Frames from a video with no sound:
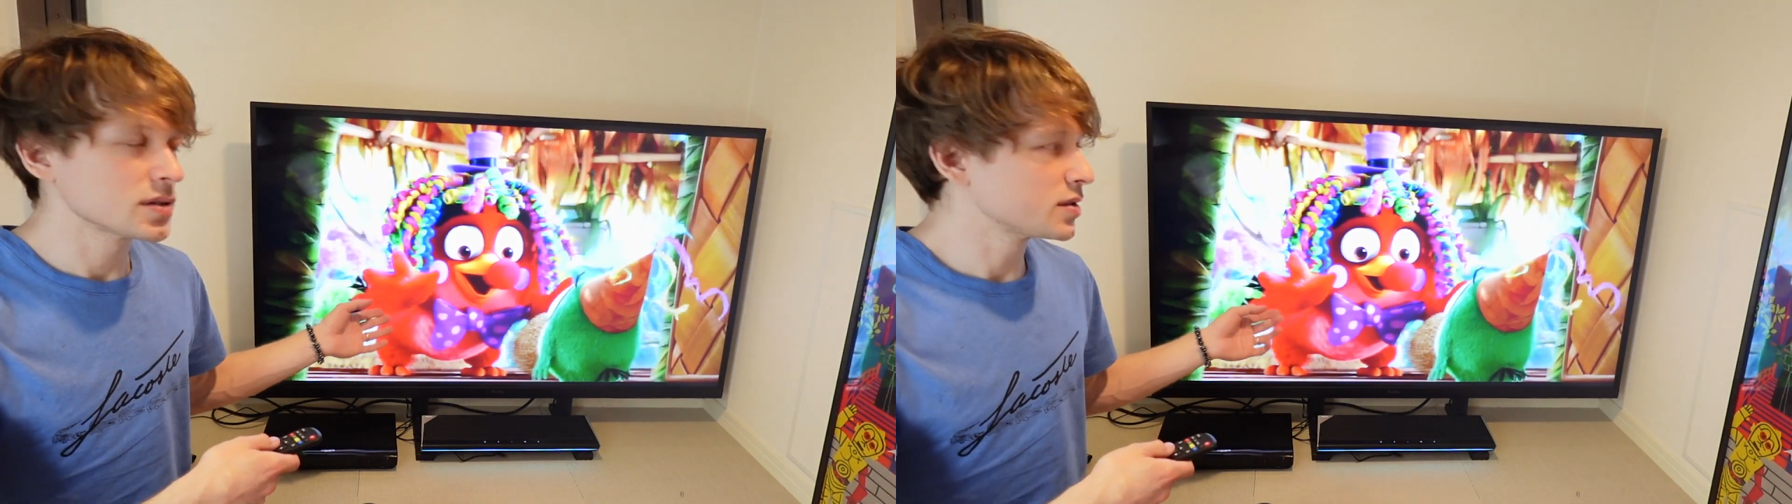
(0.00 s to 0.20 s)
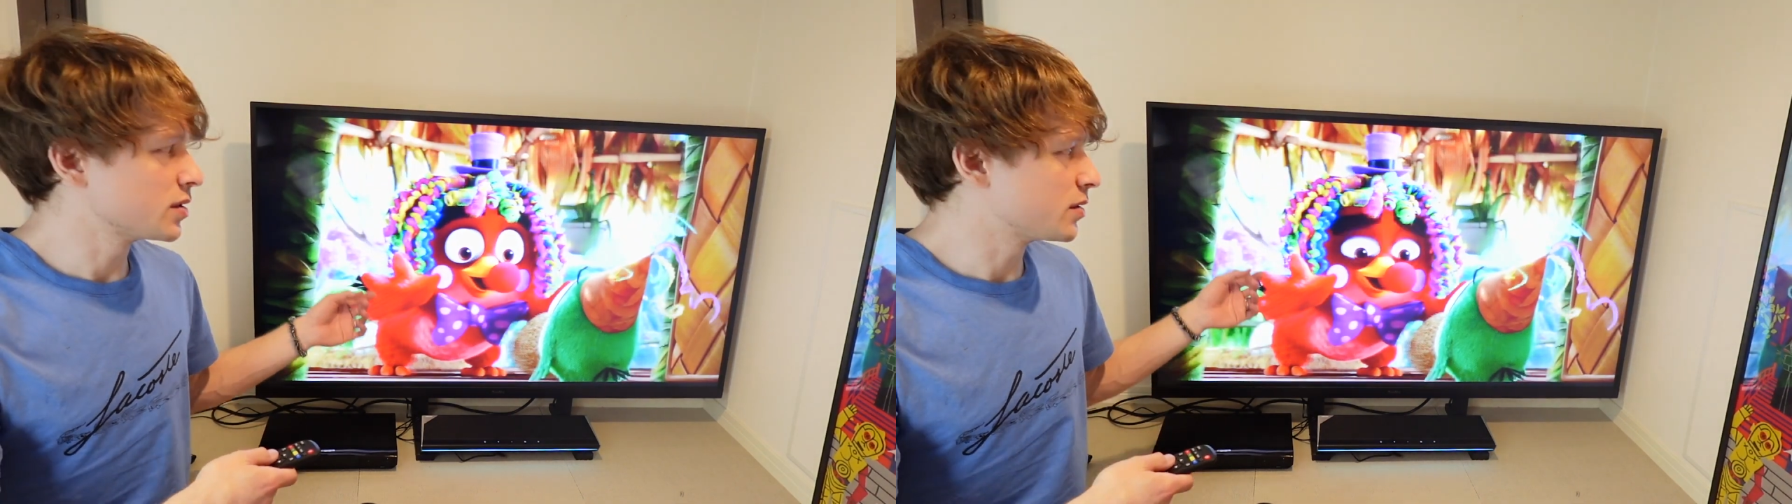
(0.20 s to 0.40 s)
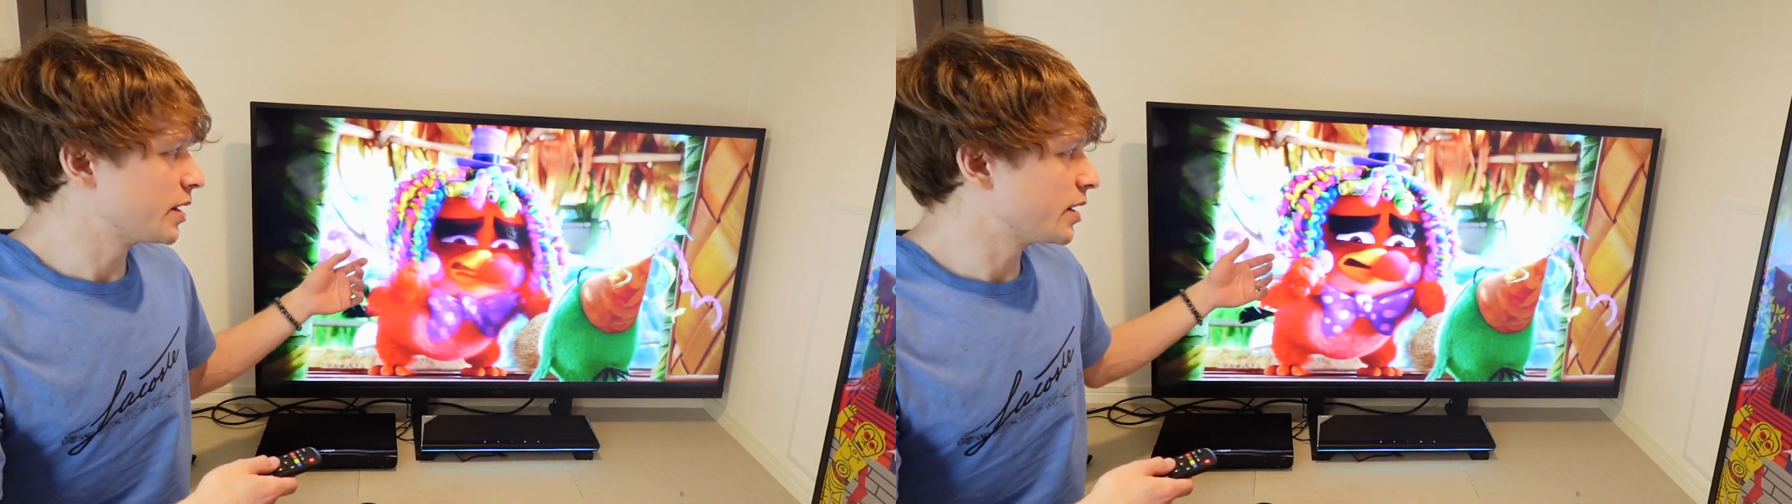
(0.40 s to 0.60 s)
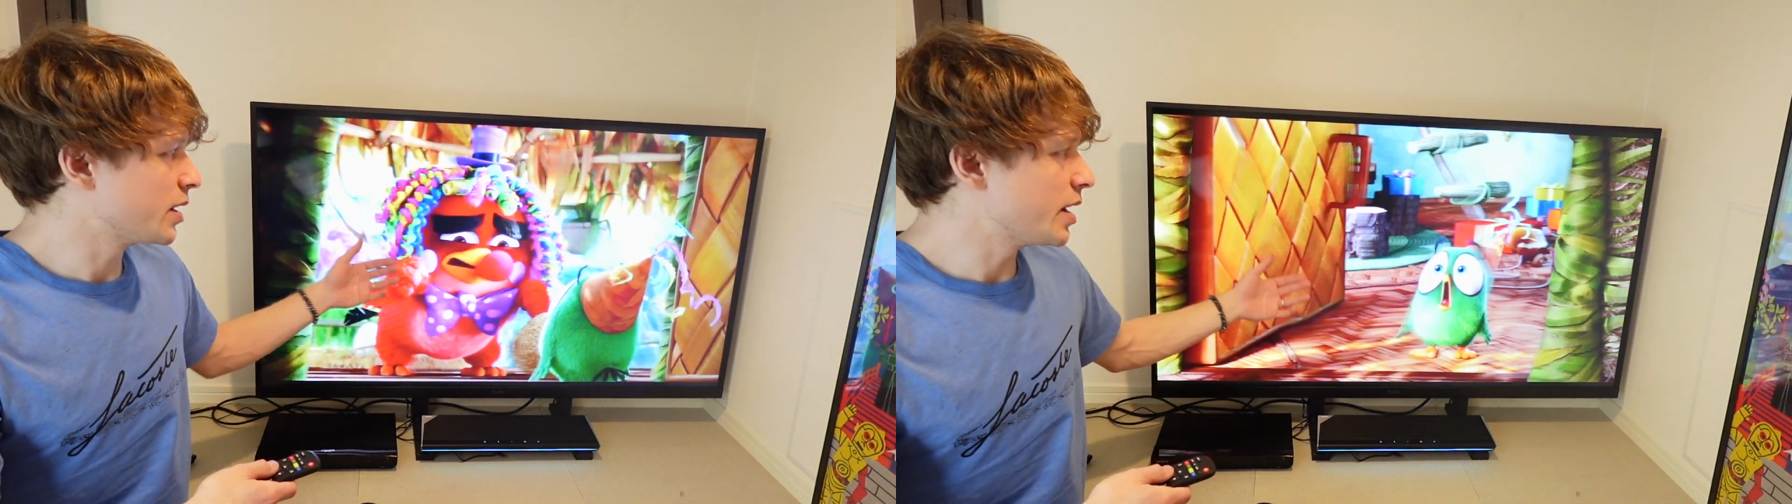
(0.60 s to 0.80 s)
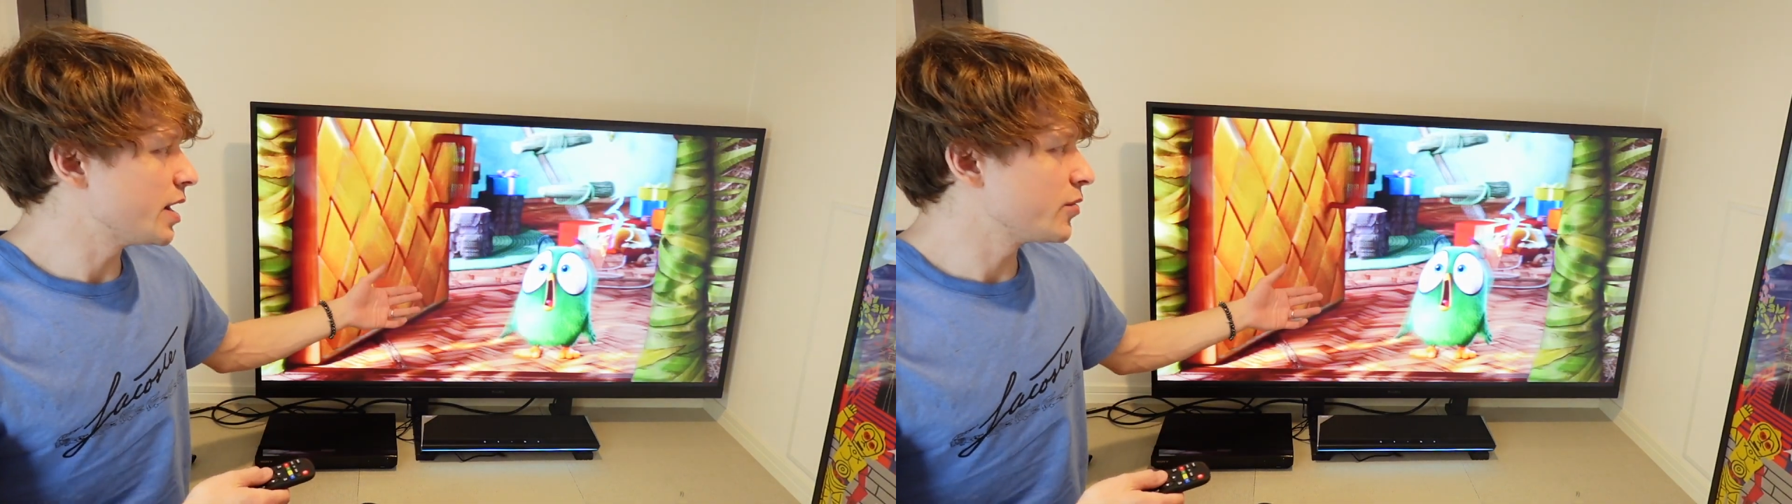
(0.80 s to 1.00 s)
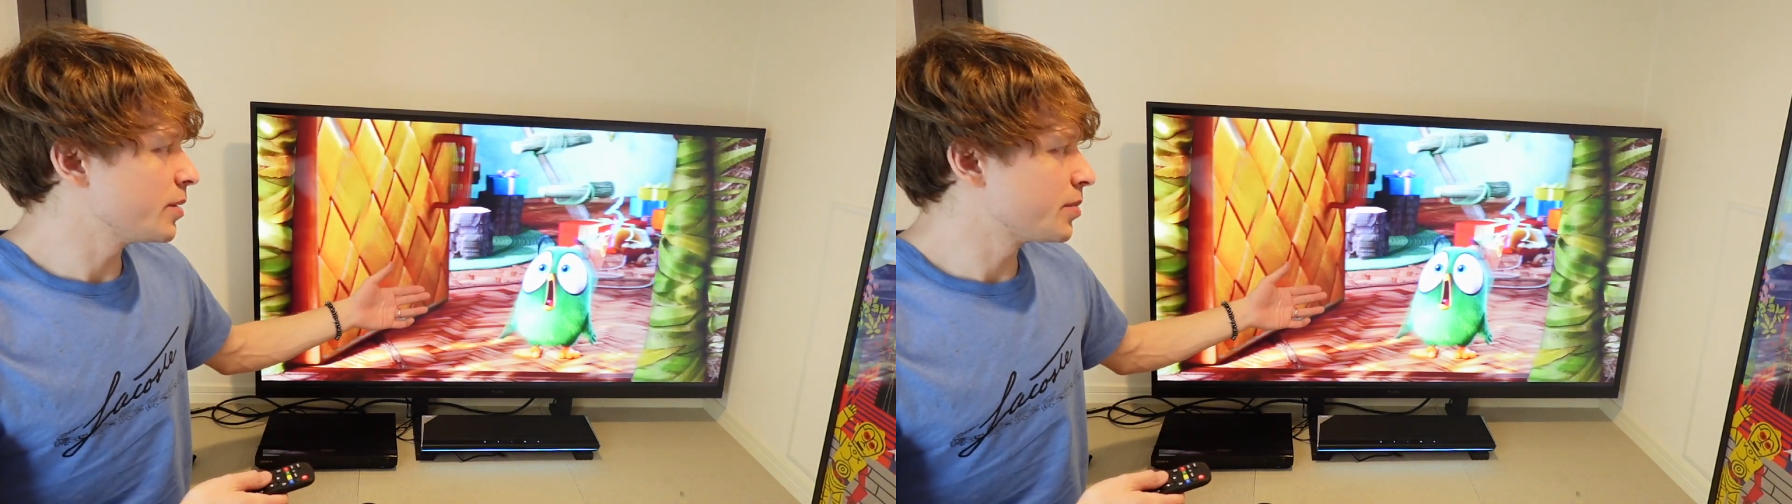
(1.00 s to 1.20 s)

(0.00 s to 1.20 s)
so like an Angry